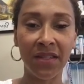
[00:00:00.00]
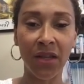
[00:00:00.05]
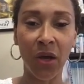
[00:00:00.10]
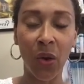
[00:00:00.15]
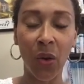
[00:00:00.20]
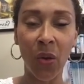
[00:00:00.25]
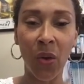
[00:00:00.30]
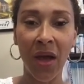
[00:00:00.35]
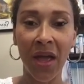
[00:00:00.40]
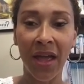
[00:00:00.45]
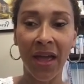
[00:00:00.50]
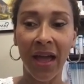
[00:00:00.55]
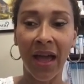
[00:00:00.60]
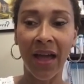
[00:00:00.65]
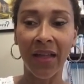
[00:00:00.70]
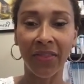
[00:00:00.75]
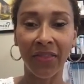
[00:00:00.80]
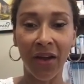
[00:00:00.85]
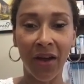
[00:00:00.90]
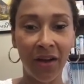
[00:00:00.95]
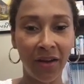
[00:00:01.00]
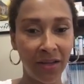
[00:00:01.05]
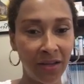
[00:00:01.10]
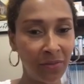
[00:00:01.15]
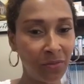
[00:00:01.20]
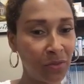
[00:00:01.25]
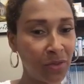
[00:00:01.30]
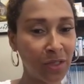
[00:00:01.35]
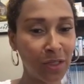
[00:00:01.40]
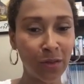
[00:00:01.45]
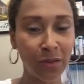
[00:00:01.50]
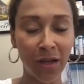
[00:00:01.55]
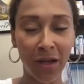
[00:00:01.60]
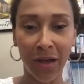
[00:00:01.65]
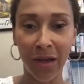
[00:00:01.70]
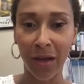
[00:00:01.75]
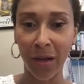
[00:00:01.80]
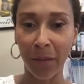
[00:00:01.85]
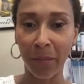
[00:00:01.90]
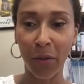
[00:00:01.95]
So I thought it was
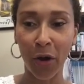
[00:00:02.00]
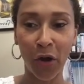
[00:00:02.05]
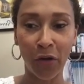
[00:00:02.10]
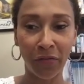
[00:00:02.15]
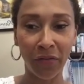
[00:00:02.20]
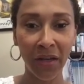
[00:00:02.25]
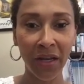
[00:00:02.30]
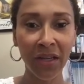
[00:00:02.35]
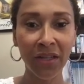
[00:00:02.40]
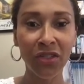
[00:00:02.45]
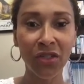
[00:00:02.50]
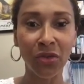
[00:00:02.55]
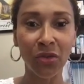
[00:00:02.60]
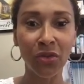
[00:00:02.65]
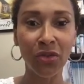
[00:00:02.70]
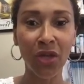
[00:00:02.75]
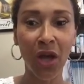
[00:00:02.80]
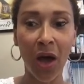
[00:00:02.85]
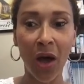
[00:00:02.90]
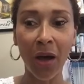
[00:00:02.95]
perfect to